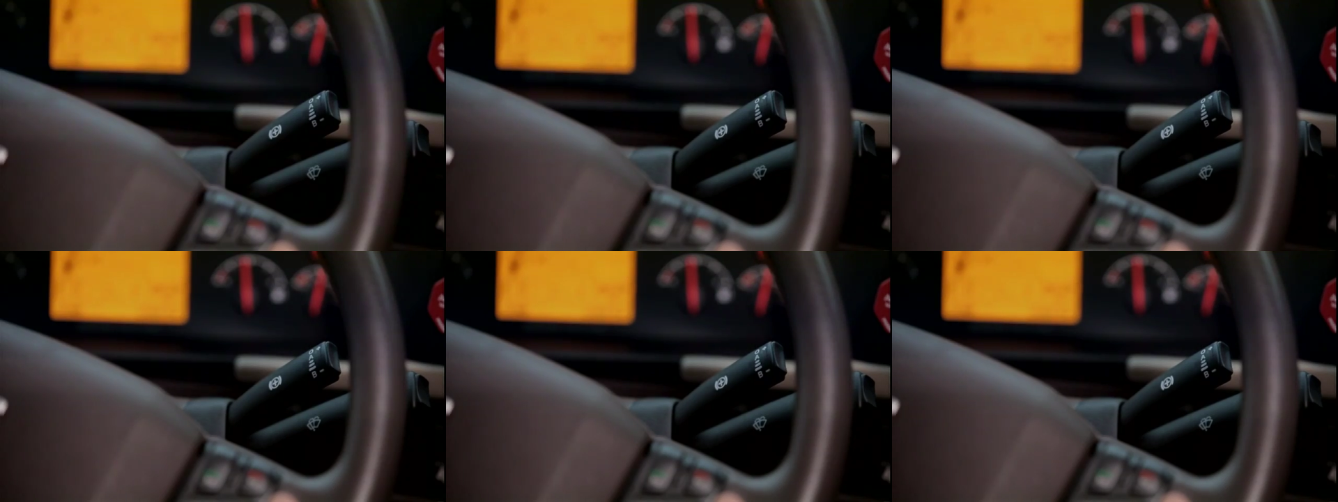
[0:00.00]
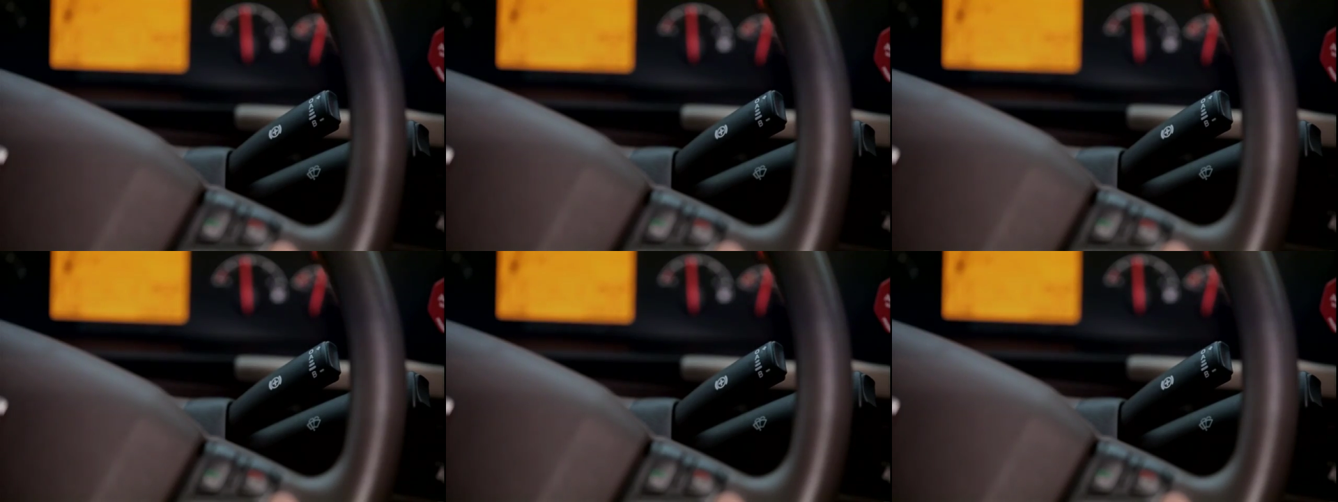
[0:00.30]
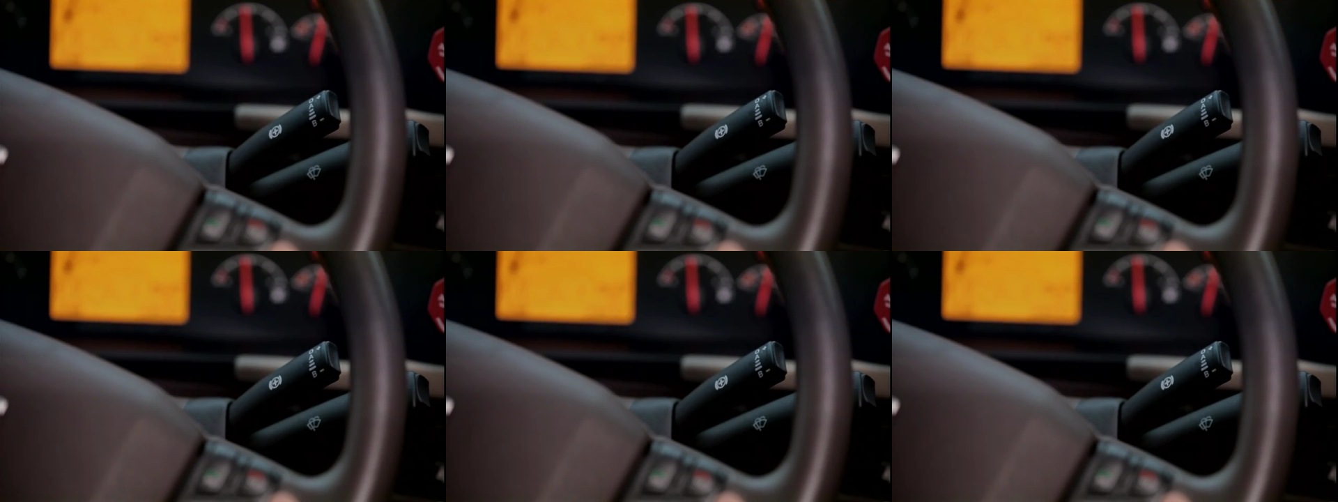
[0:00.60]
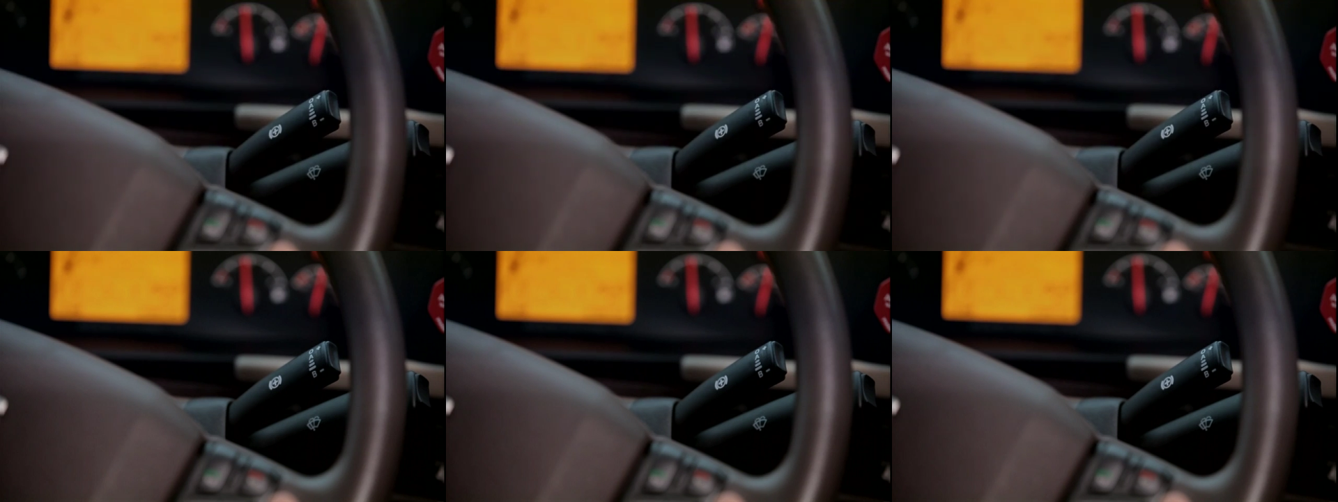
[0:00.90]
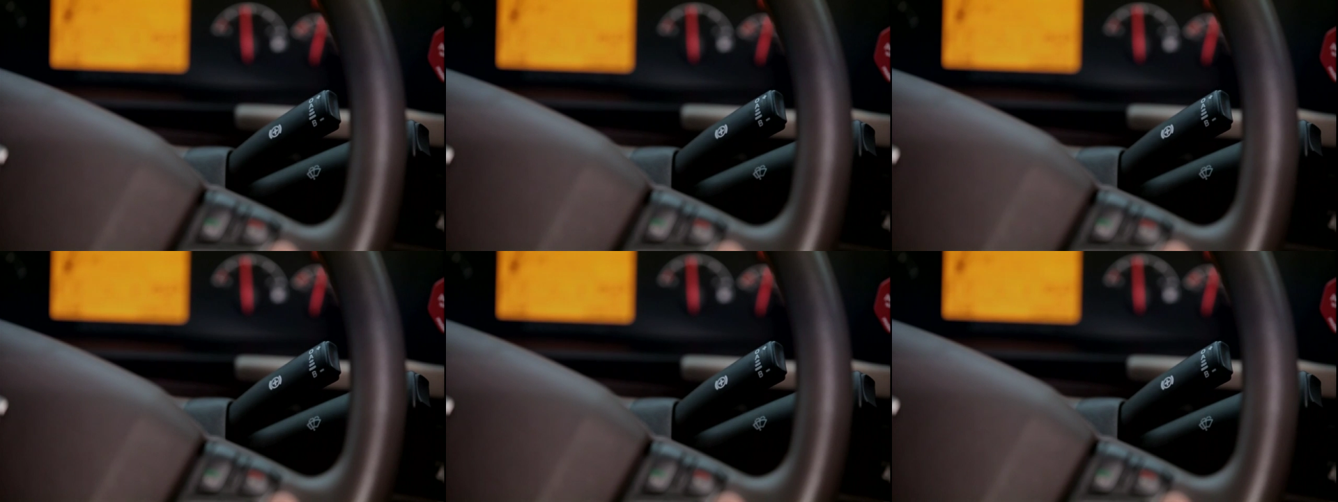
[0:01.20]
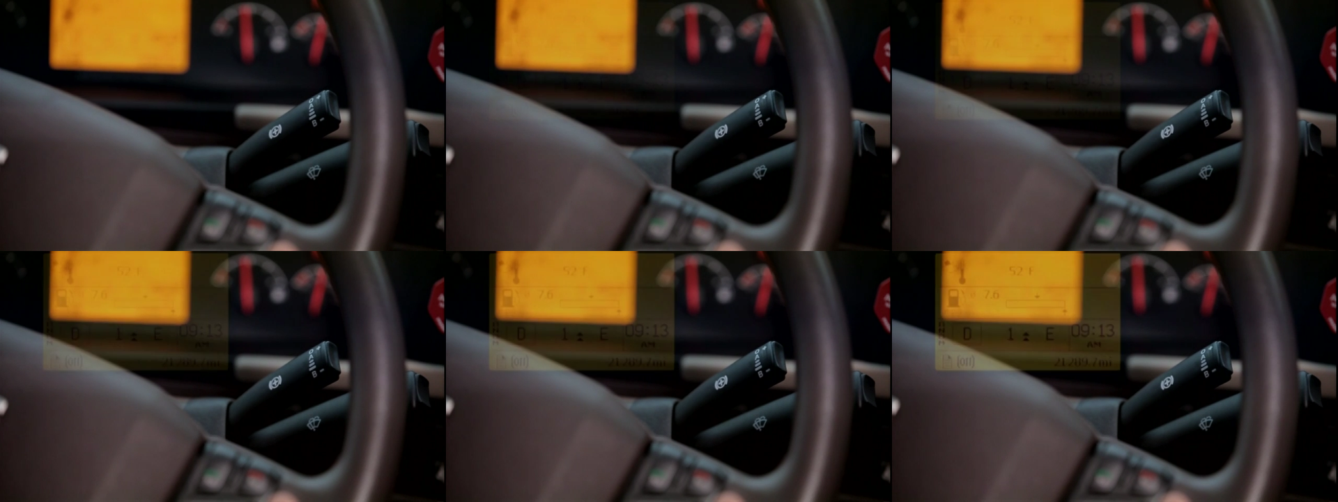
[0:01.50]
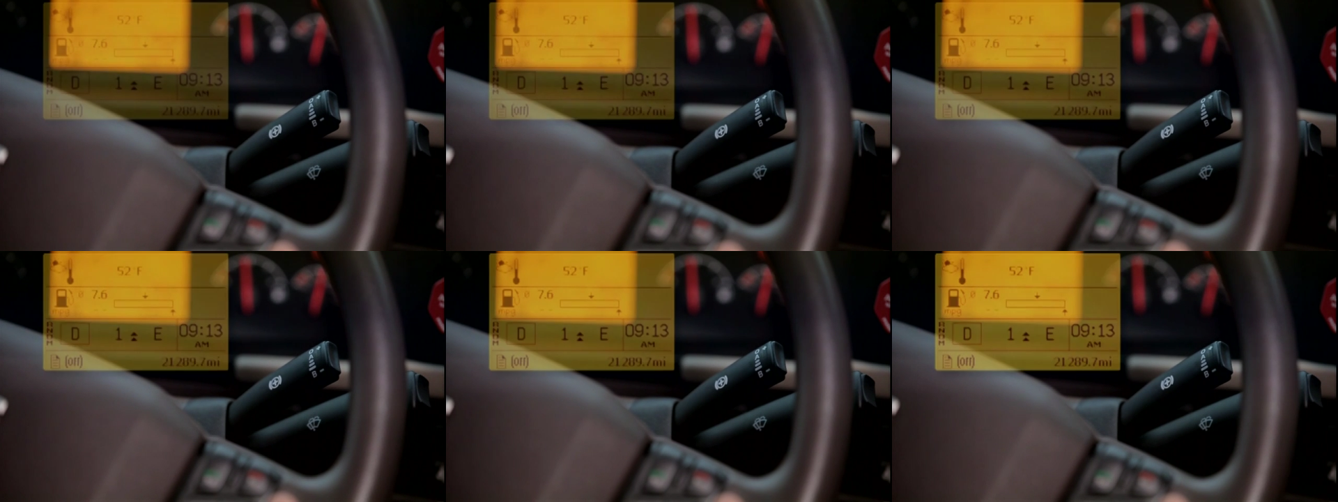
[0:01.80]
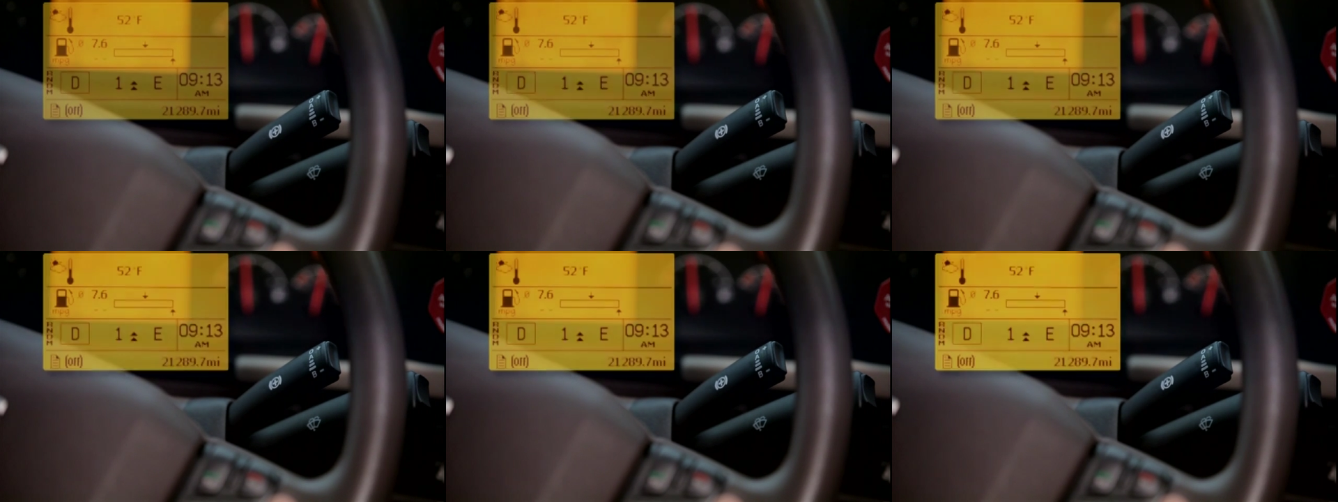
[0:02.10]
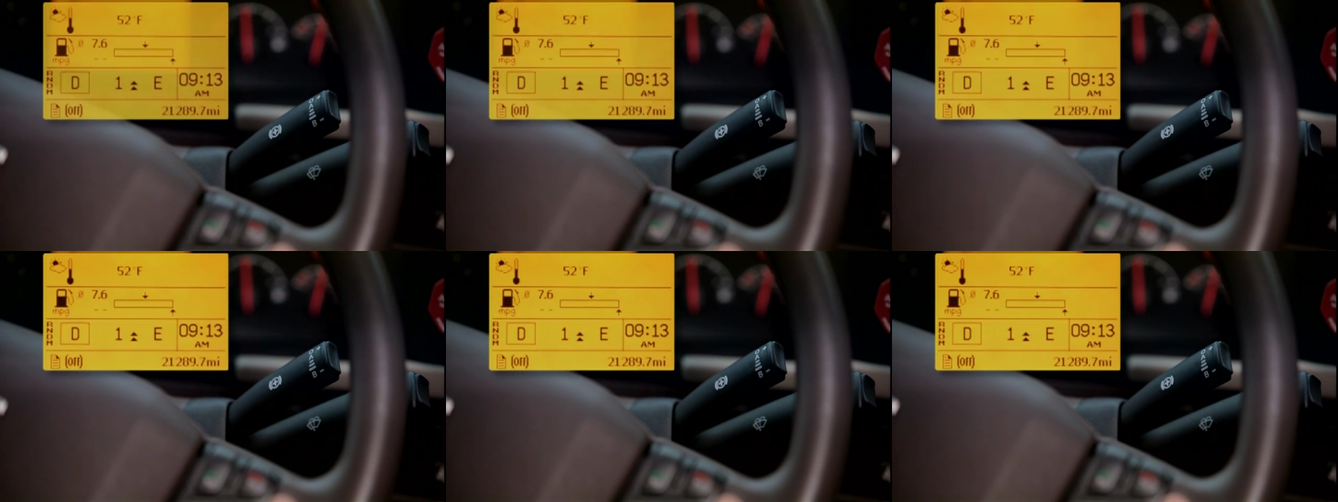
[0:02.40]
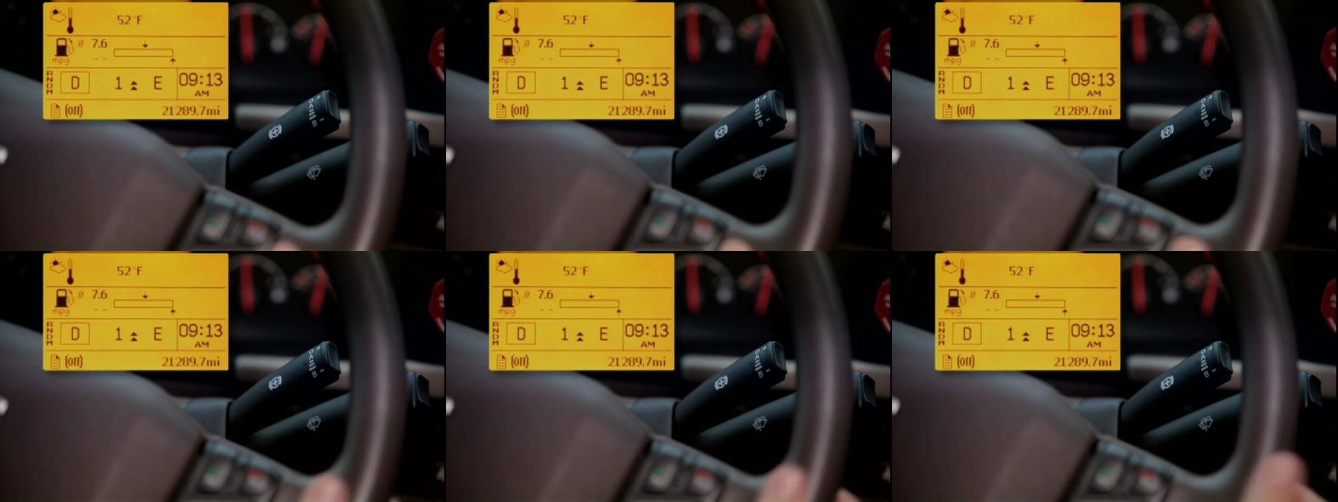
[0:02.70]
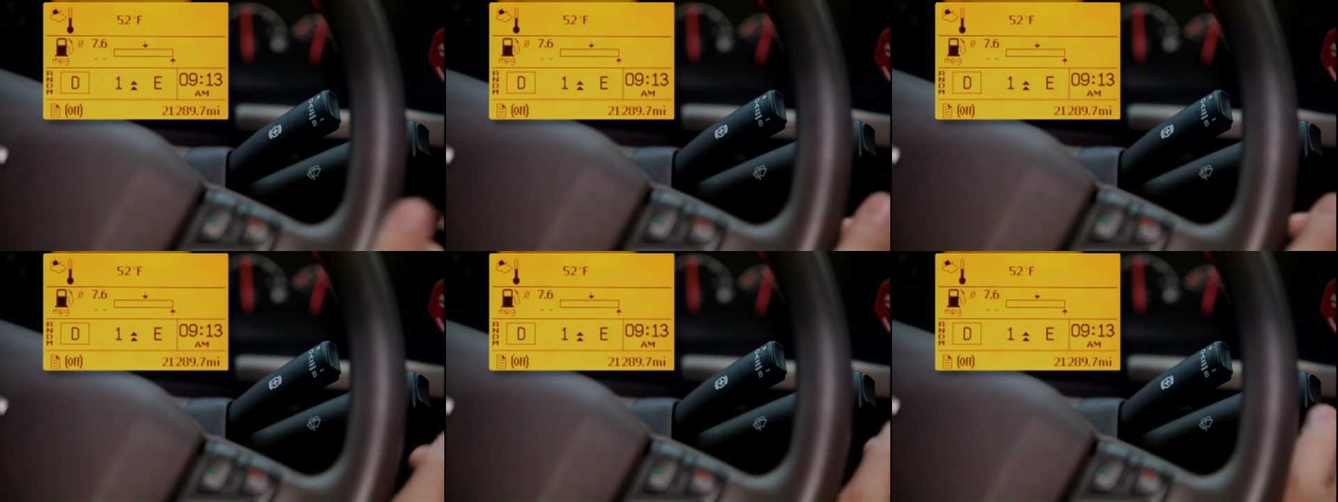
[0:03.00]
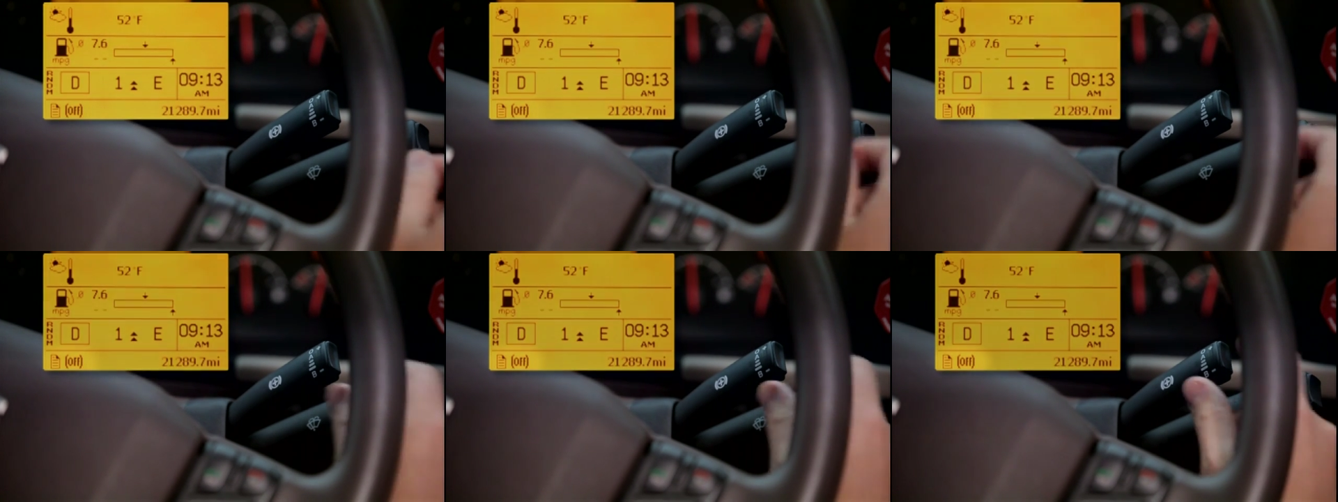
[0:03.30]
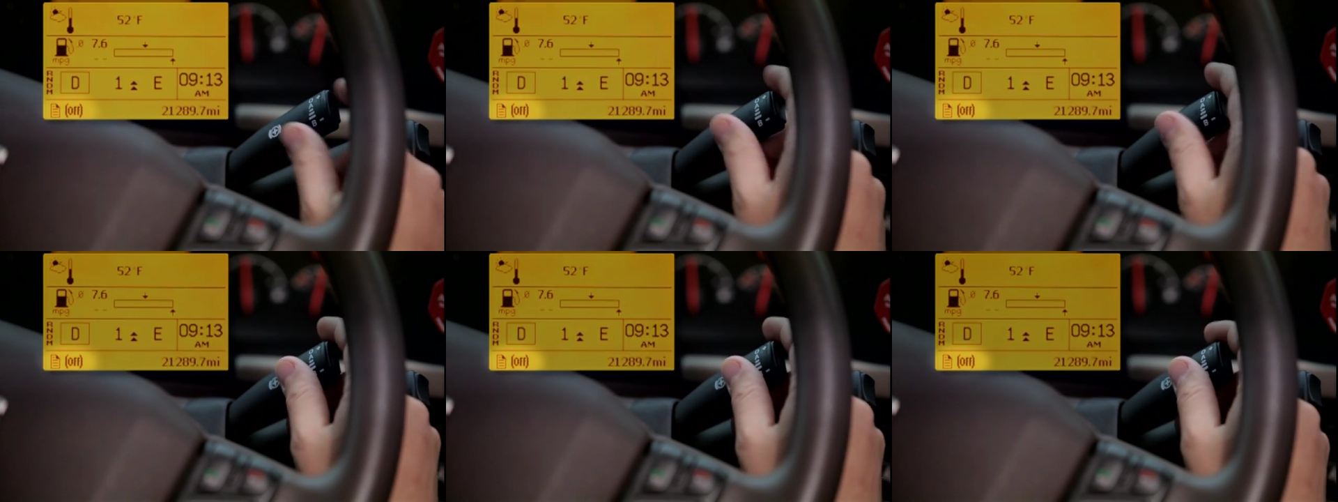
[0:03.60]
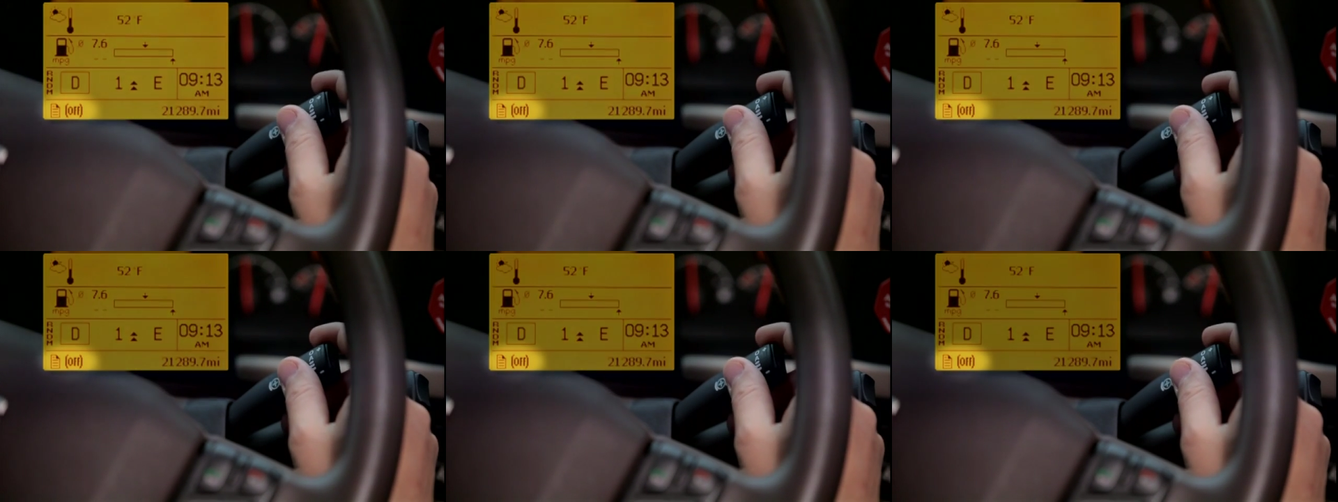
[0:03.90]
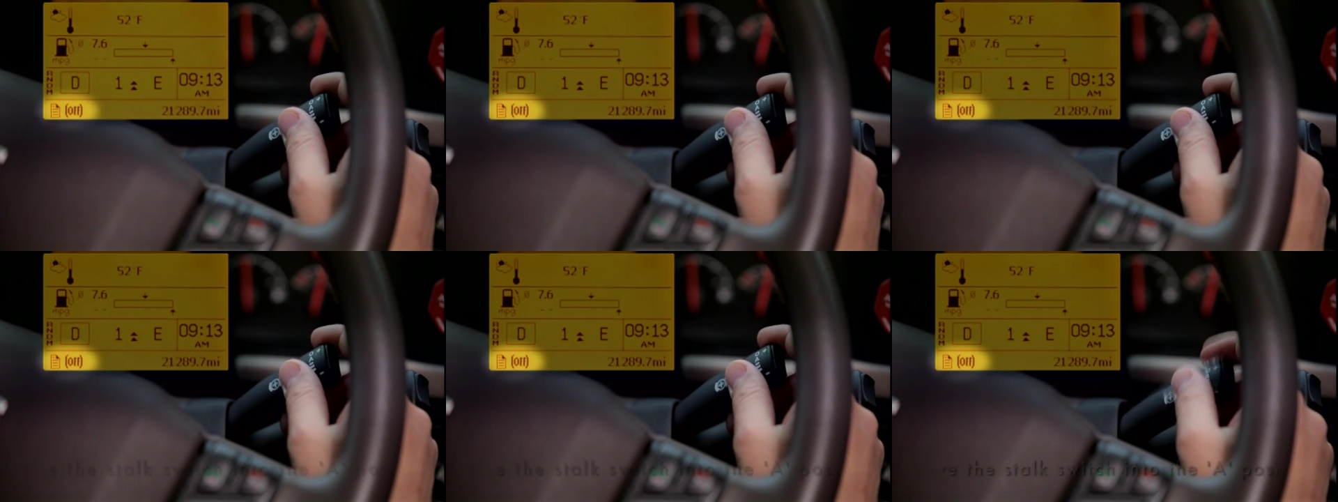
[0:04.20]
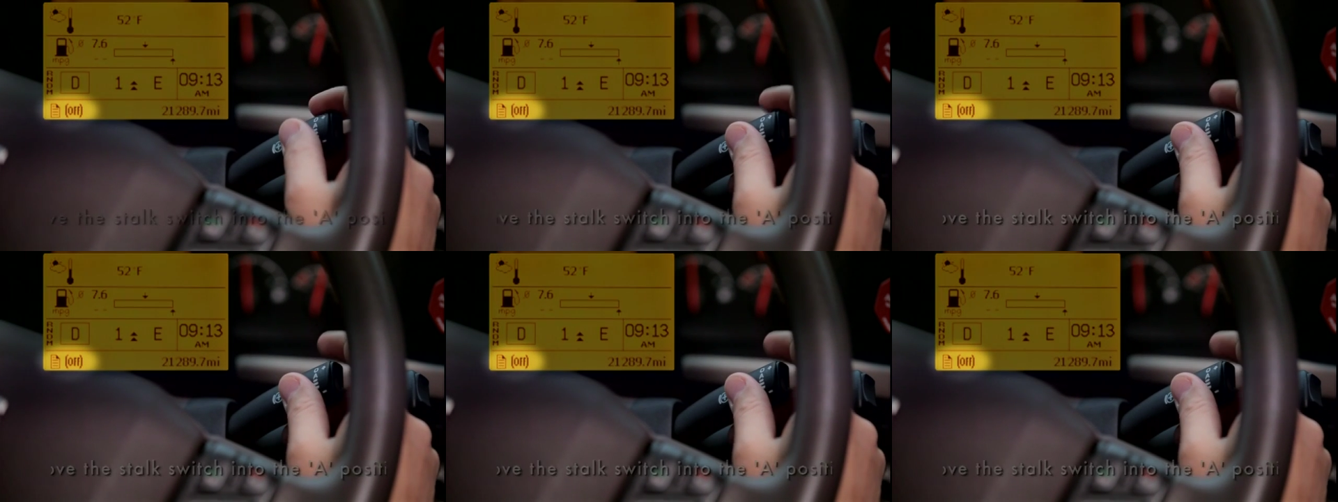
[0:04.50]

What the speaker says: Nobody's mouth can be seen.